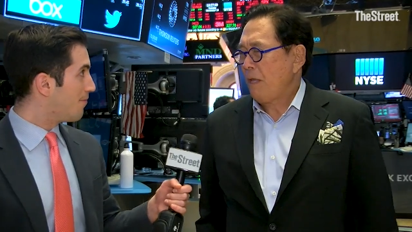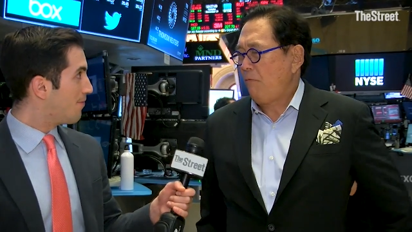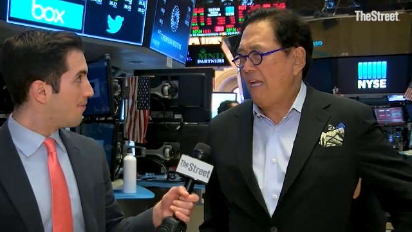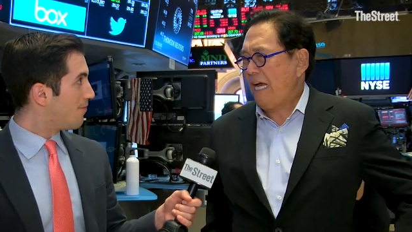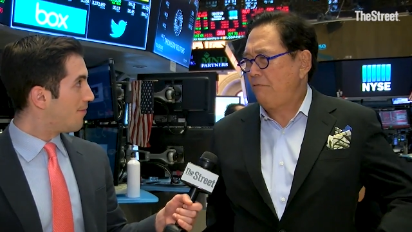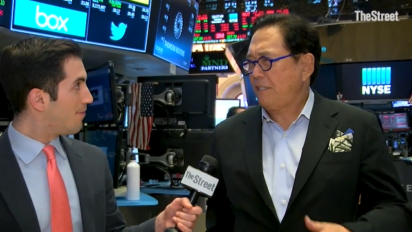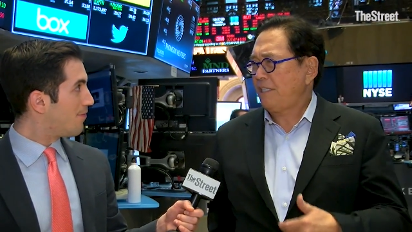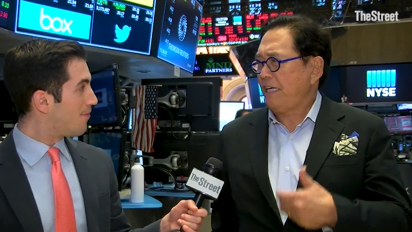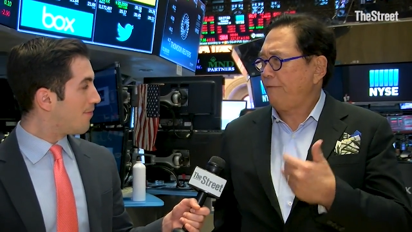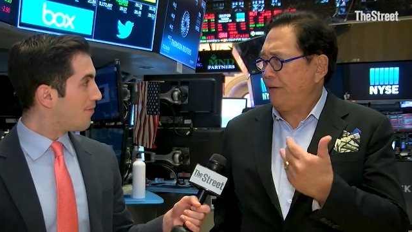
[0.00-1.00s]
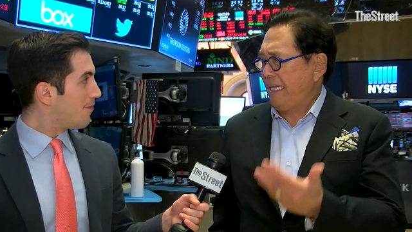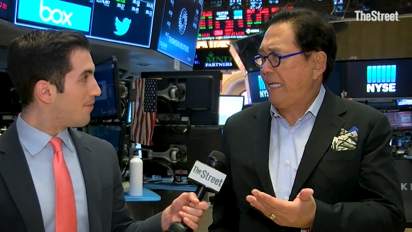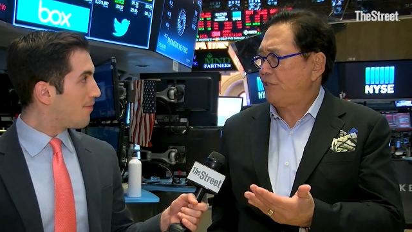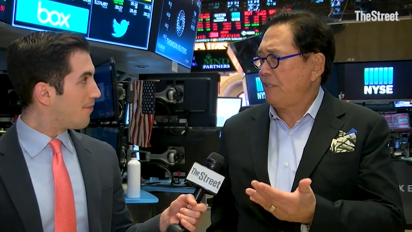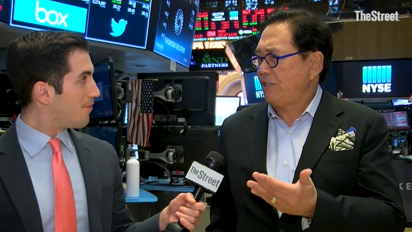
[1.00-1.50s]
Speaker 1: Well, I would seek
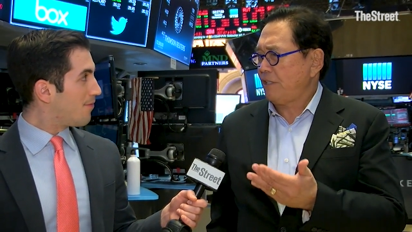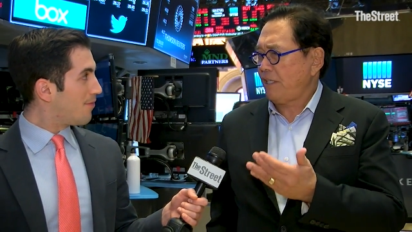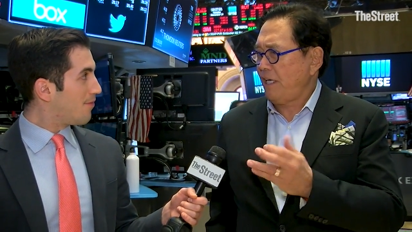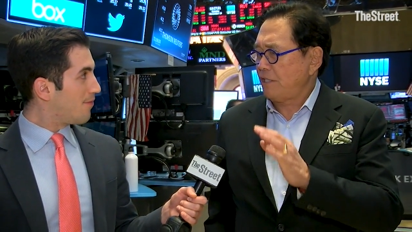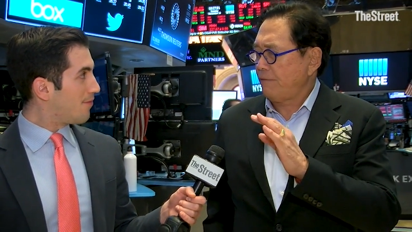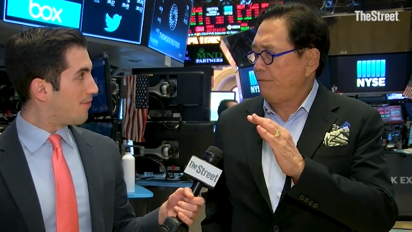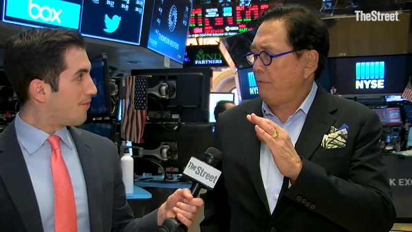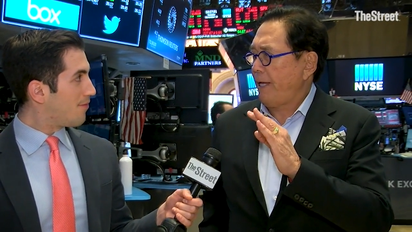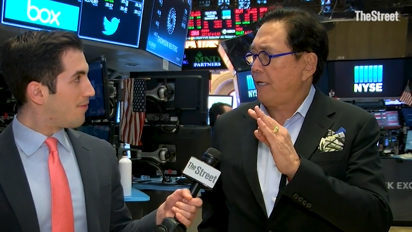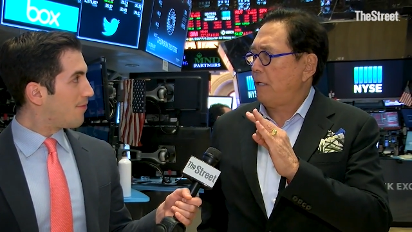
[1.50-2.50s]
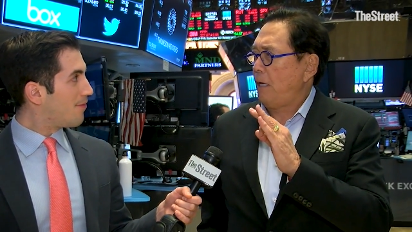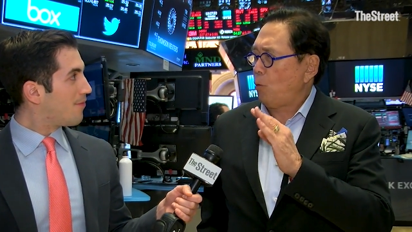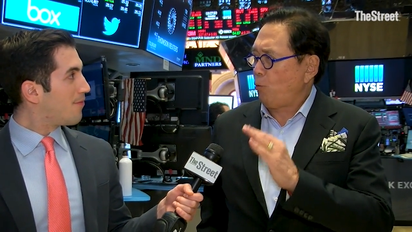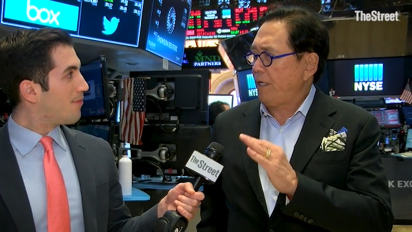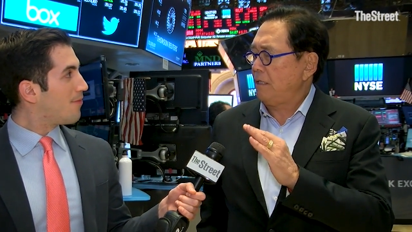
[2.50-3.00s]
financial education for what I call
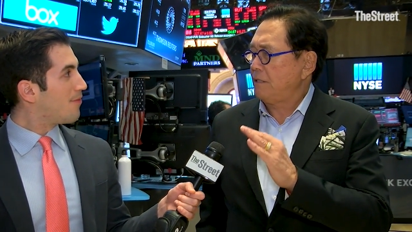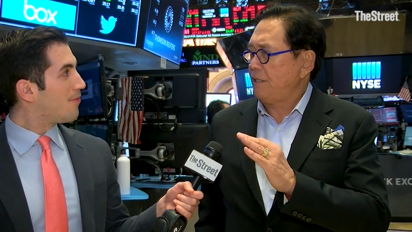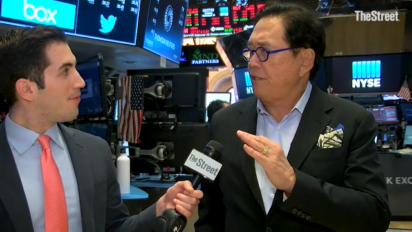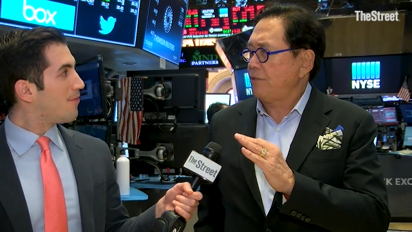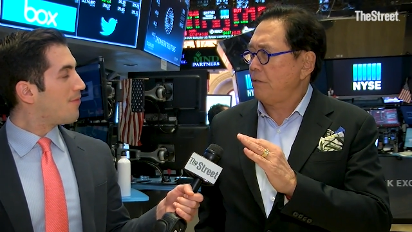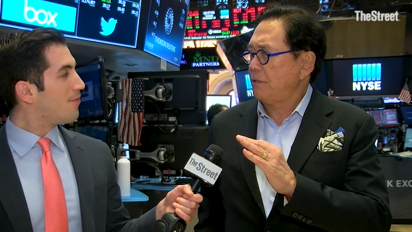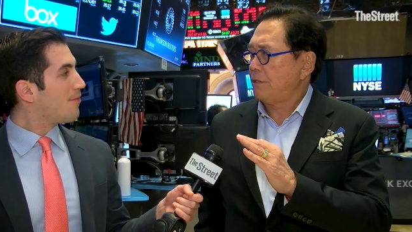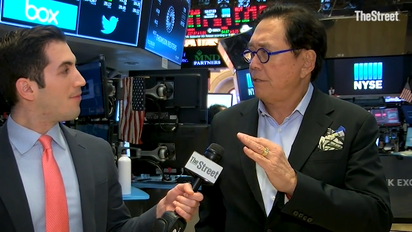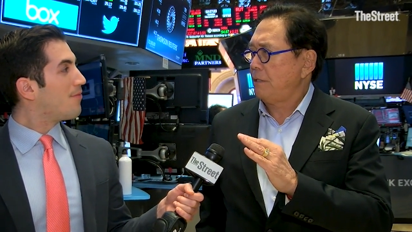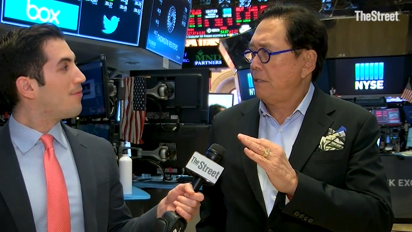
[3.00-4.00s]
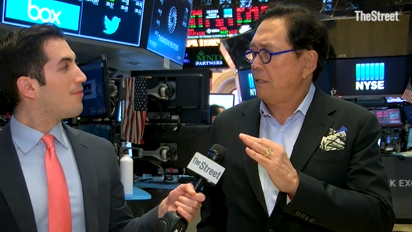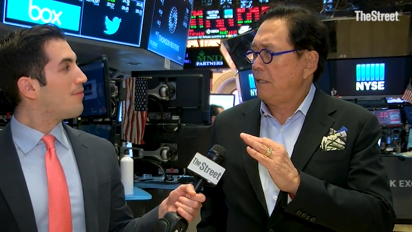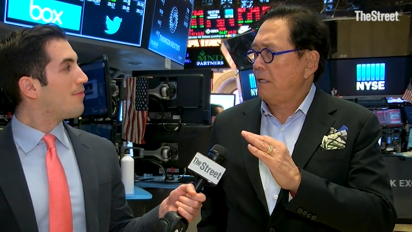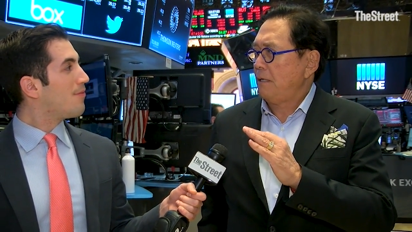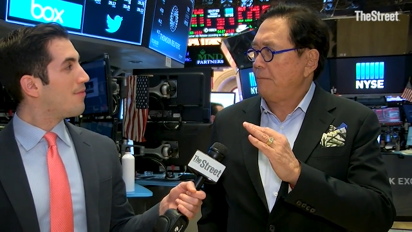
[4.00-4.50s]
real teachers,
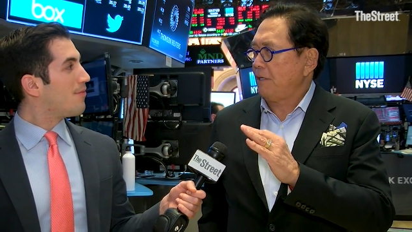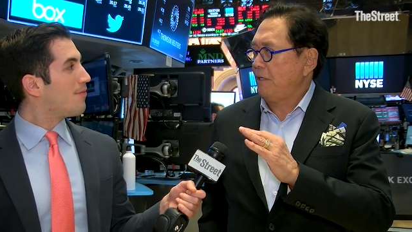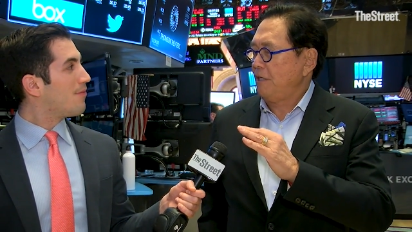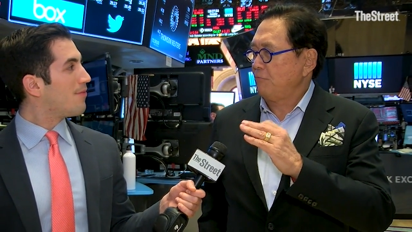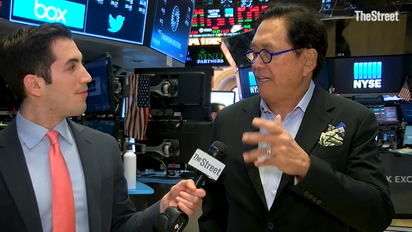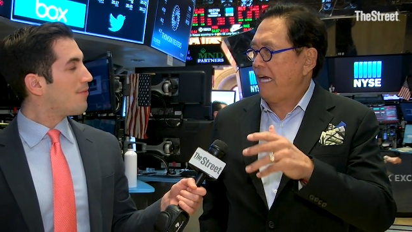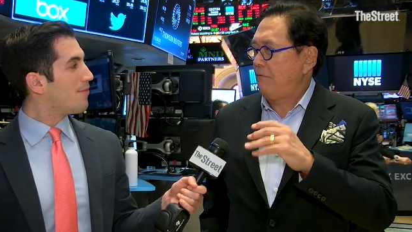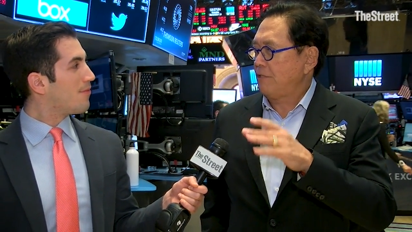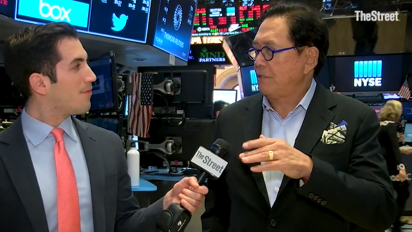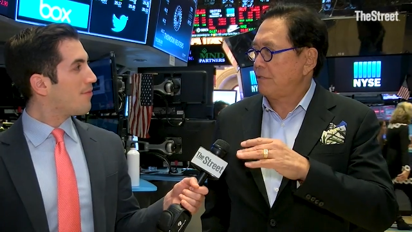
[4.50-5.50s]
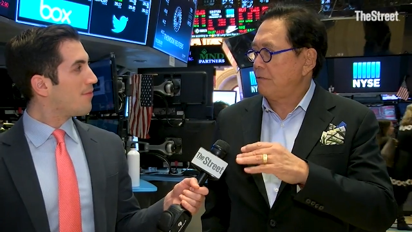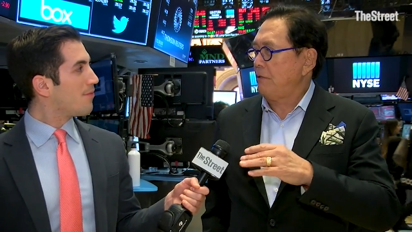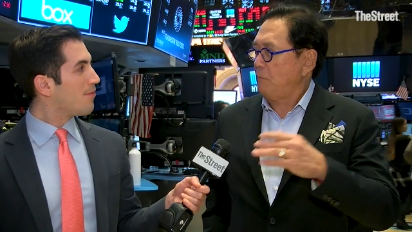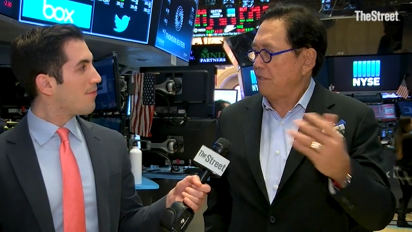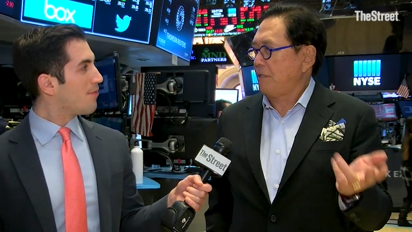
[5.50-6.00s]
because when I was in
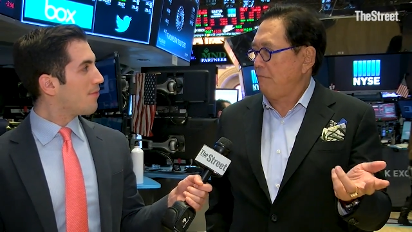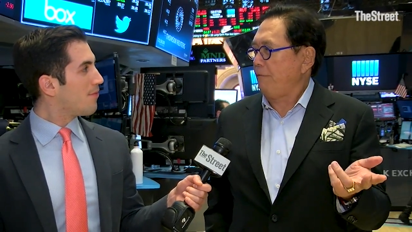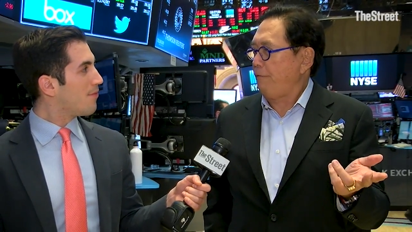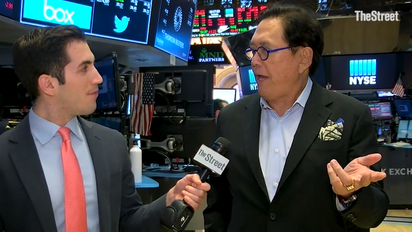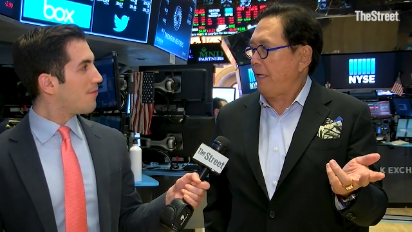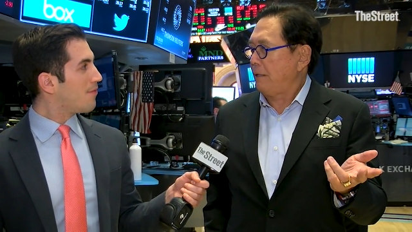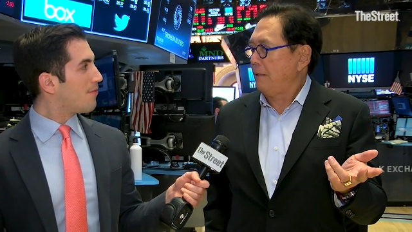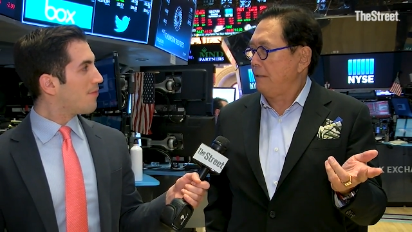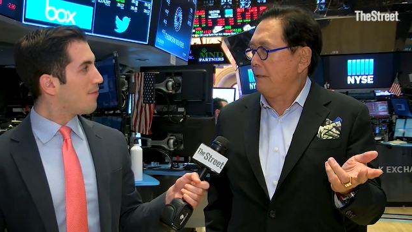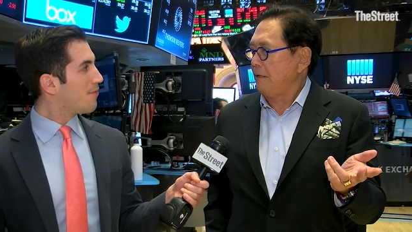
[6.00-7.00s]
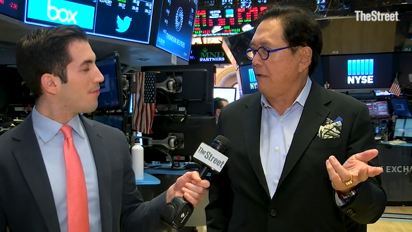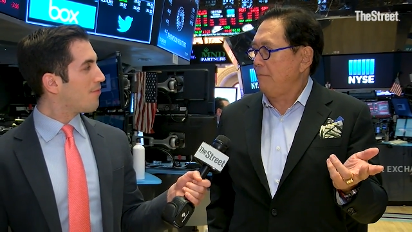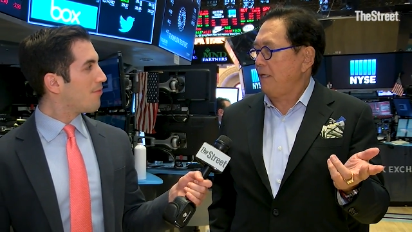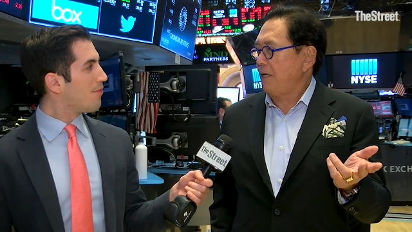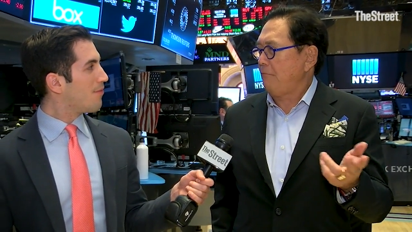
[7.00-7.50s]
school, most of them were fake. You know what I
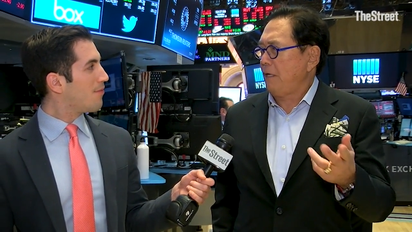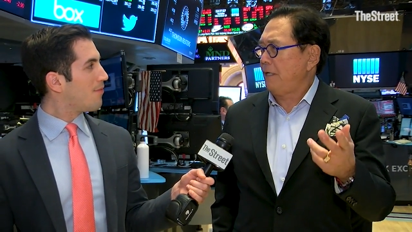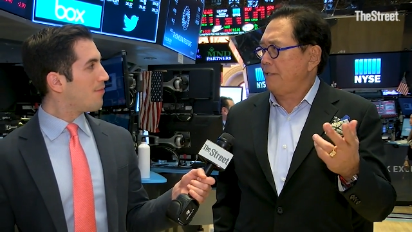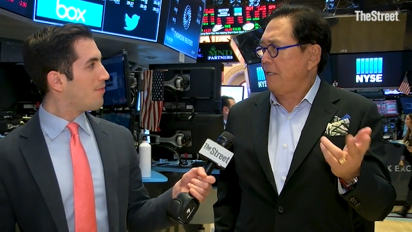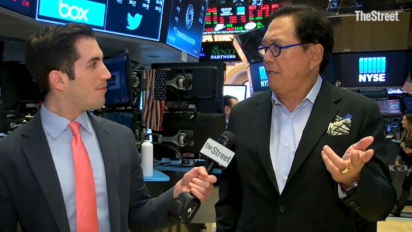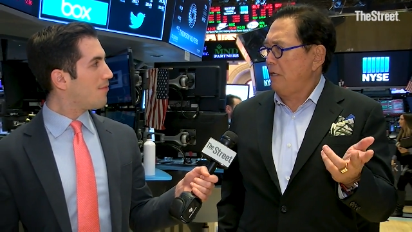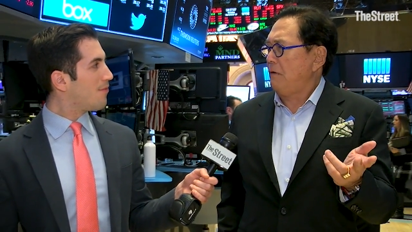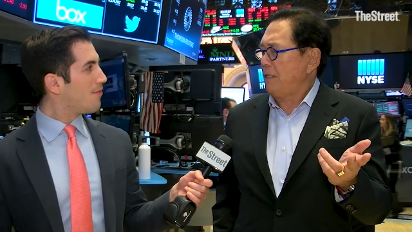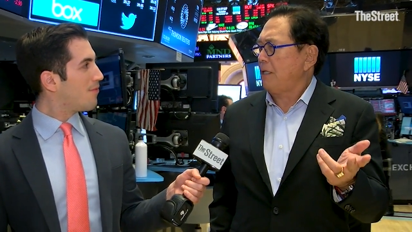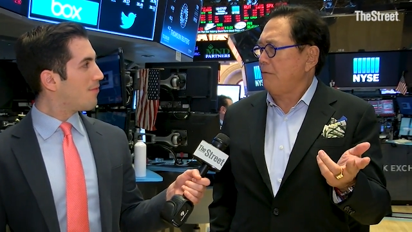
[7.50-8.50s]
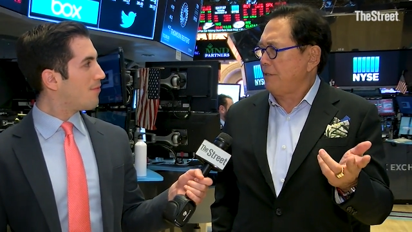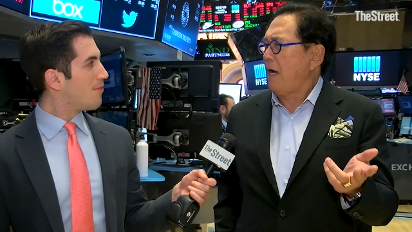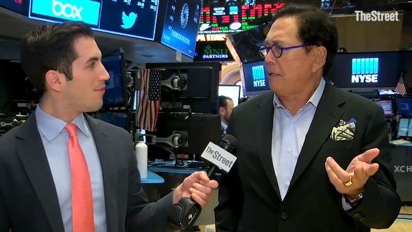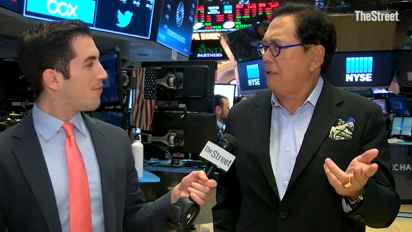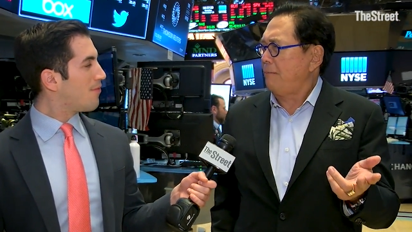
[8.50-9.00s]
mean? They really didn't know what they were
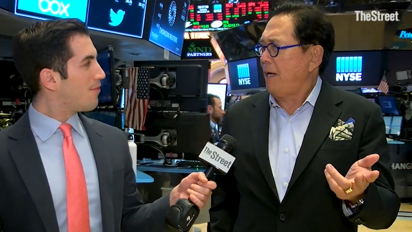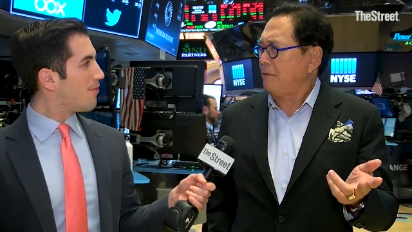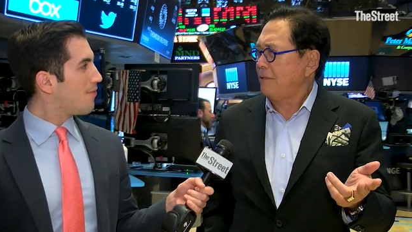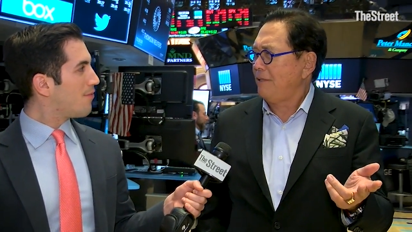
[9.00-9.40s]
talking about.